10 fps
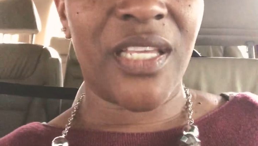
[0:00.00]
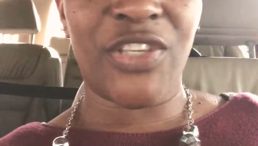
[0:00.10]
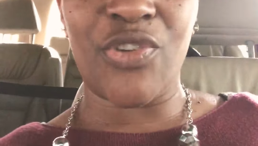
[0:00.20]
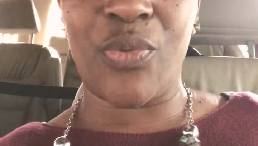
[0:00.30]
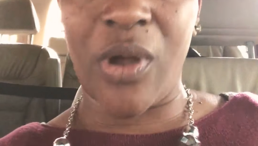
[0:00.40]

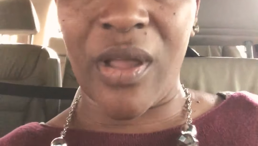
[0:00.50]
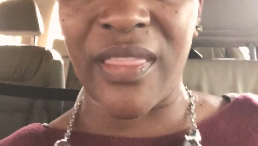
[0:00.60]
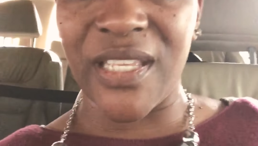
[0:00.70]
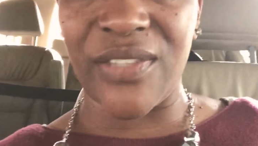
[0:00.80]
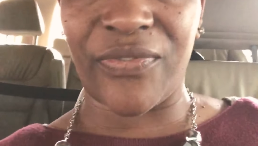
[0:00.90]
You
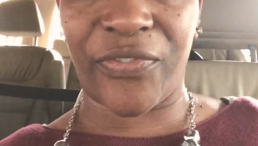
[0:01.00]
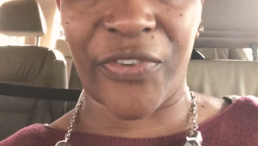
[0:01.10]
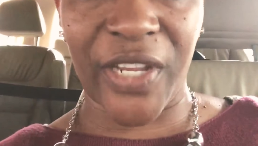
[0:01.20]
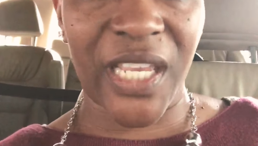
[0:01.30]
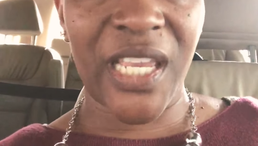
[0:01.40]
want this
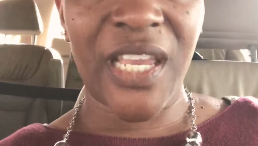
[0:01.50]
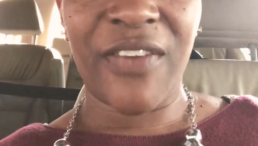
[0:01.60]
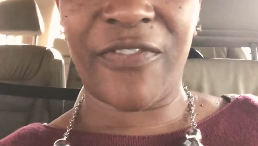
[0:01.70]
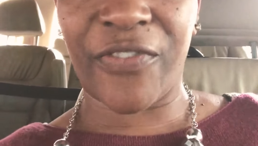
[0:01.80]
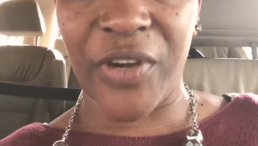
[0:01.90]
free,
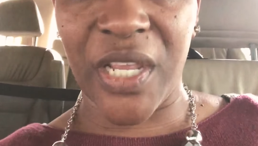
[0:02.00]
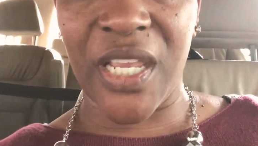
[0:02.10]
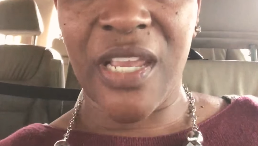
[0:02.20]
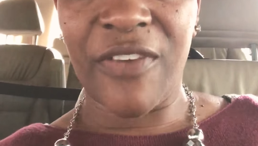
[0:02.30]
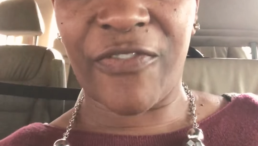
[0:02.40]

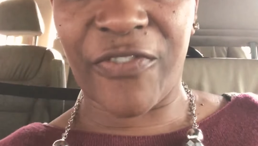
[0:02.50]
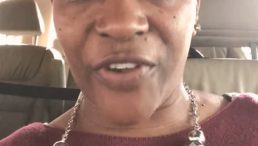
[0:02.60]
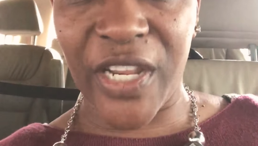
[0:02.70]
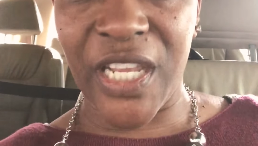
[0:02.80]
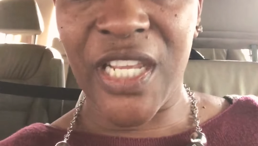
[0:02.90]
free,
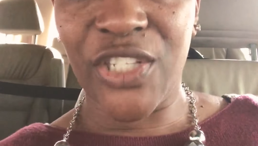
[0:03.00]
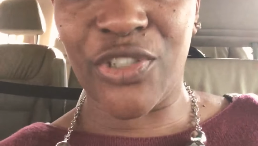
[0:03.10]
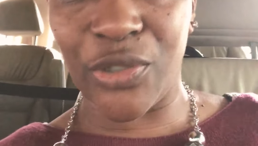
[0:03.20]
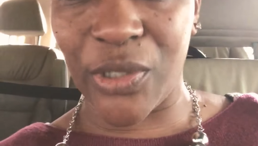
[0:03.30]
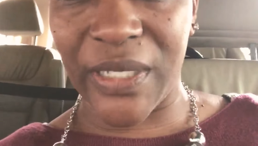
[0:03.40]
free
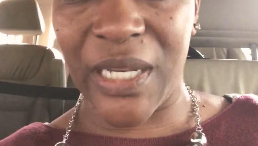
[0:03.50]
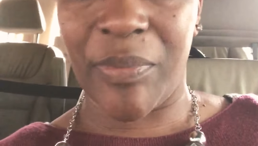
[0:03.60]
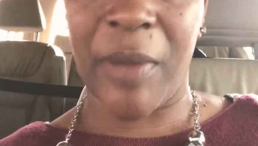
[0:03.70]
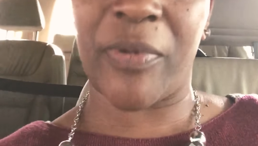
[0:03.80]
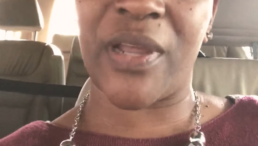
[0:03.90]
jewelry
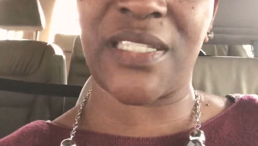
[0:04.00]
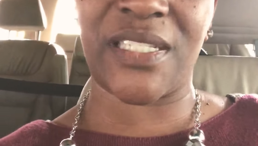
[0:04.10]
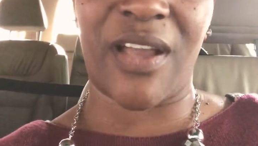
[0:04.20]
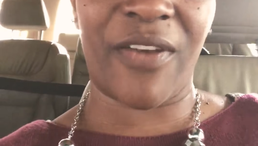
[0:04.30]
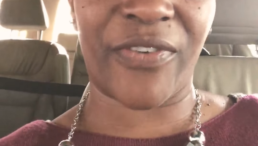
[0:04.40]
that paparazzi
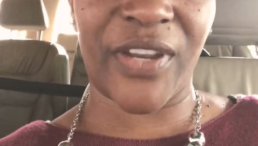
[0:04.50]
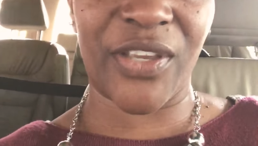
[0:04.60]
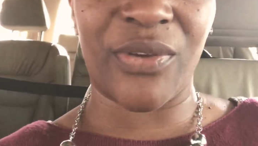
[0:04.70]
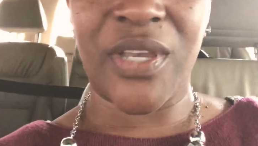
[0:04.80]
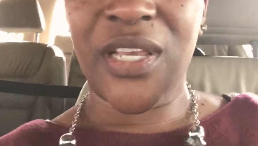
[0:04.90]
is offering
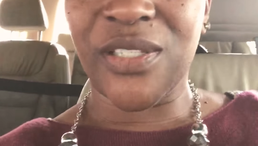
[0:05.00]
you.